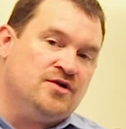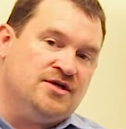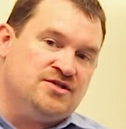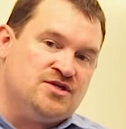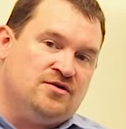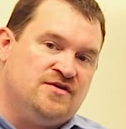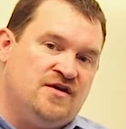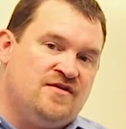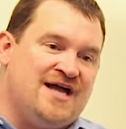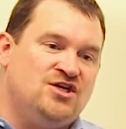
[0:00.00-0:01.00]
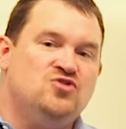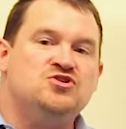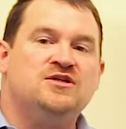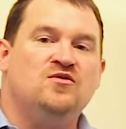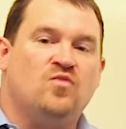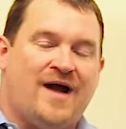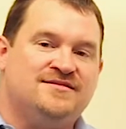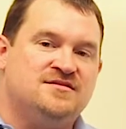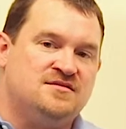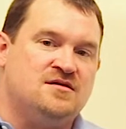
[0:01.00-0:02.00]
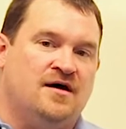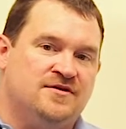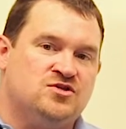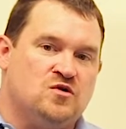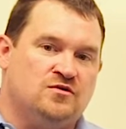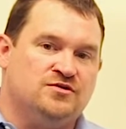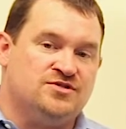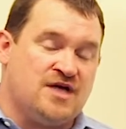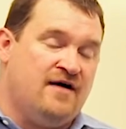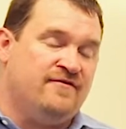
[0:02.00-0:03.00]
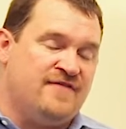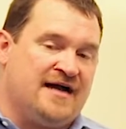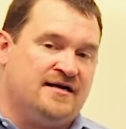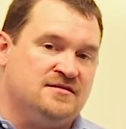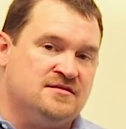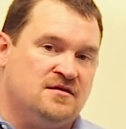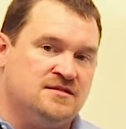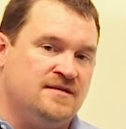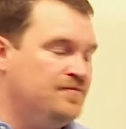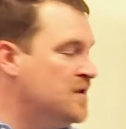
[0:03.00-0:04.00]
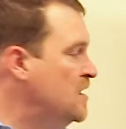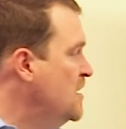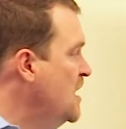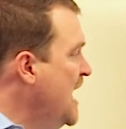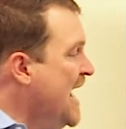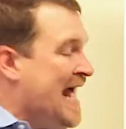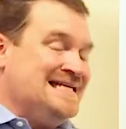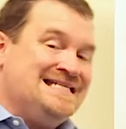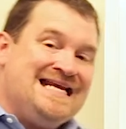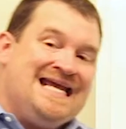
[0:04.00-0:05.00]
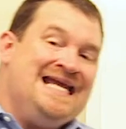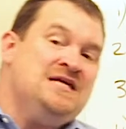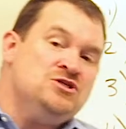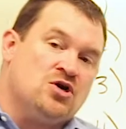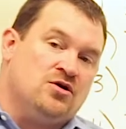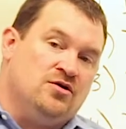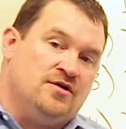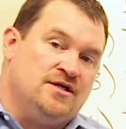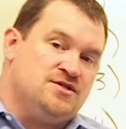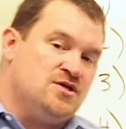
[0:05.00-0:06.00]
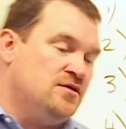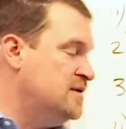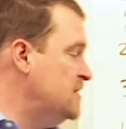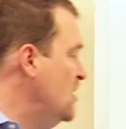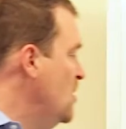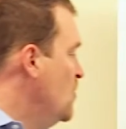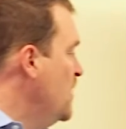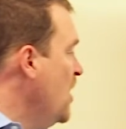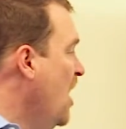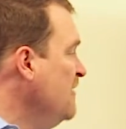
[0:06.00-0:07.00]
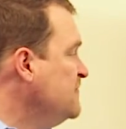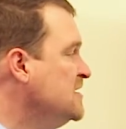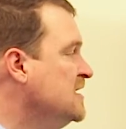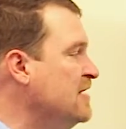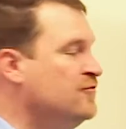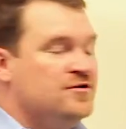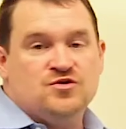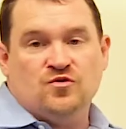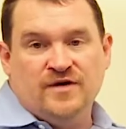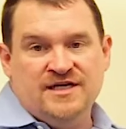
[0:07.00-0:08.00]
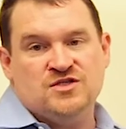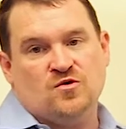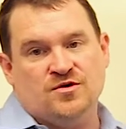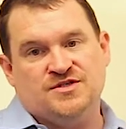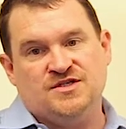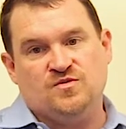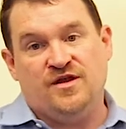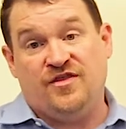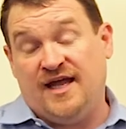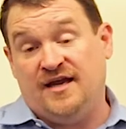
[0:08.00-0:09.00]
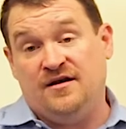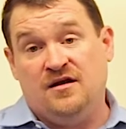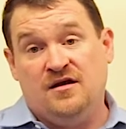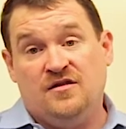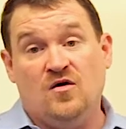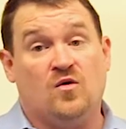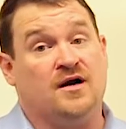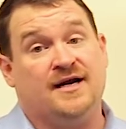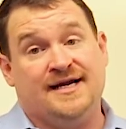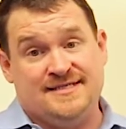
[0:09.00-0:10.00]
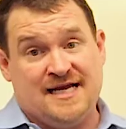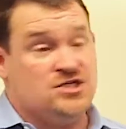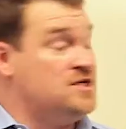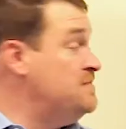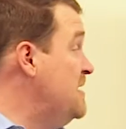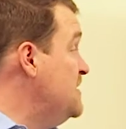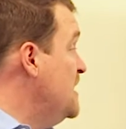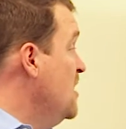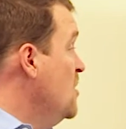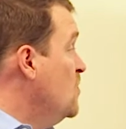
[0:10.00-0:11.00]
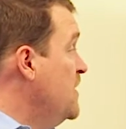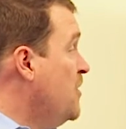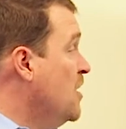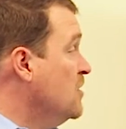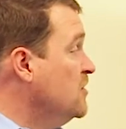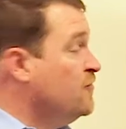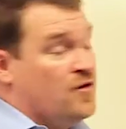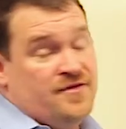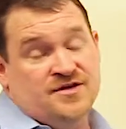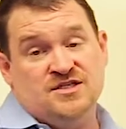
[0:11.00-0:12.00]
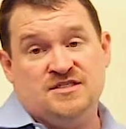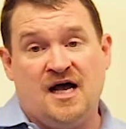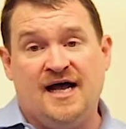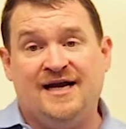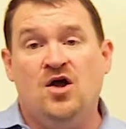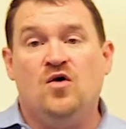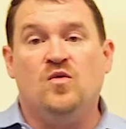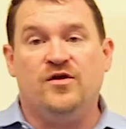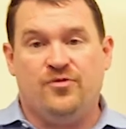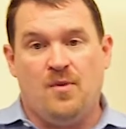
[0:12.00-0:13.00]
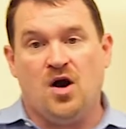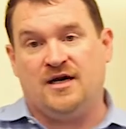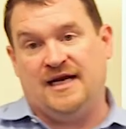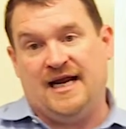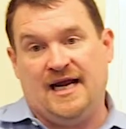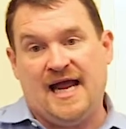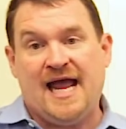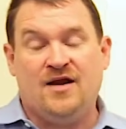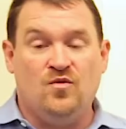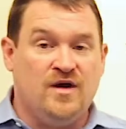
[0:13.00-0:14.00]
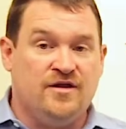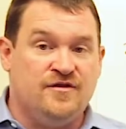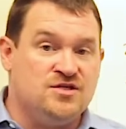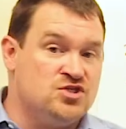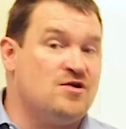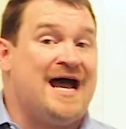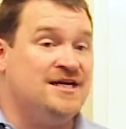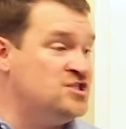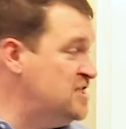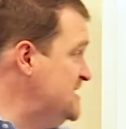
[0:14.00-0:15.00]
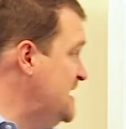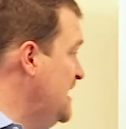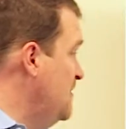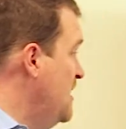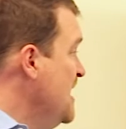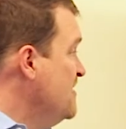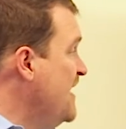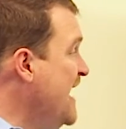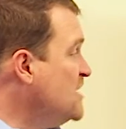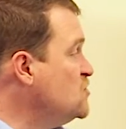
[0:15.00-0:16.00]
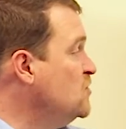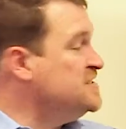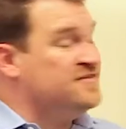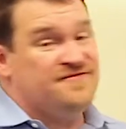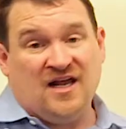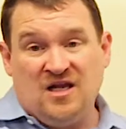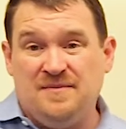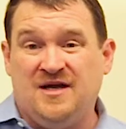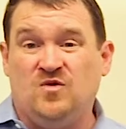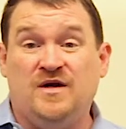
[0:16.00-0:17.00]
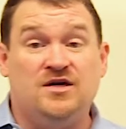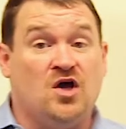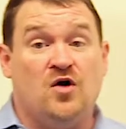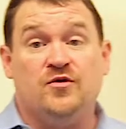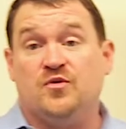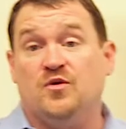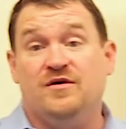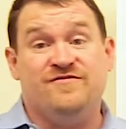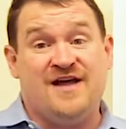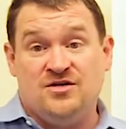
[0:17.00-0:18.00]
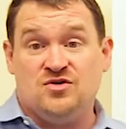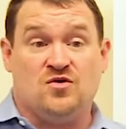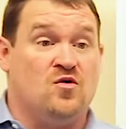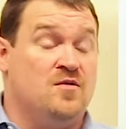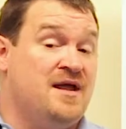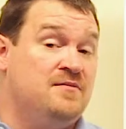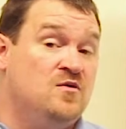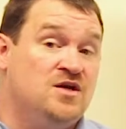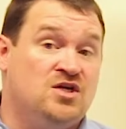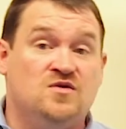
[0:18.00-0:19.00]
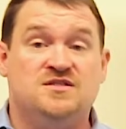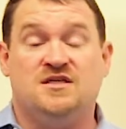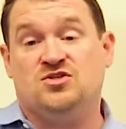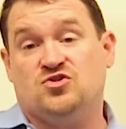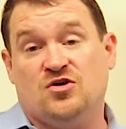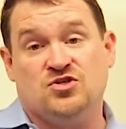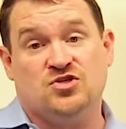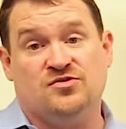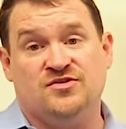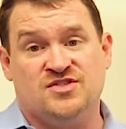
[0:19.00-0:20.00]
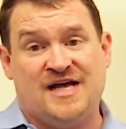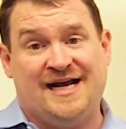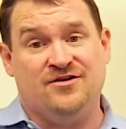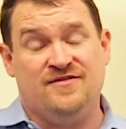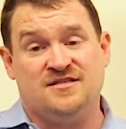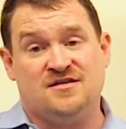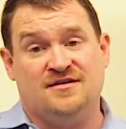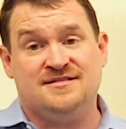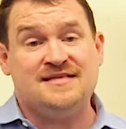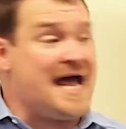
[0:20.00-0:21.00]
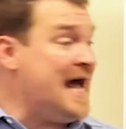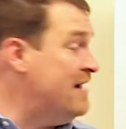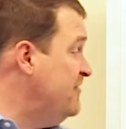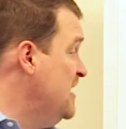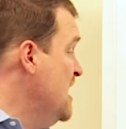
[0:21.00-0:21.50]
consultant, that usually rests on the shoulders of that consultant. As an internal consultant, we often leverage resources within the organization. Maybe we partner for the design with marketing and with the strategy team. The actual development, we'd go through a vendor, or maybe we'd use an instructional designer that's on staff.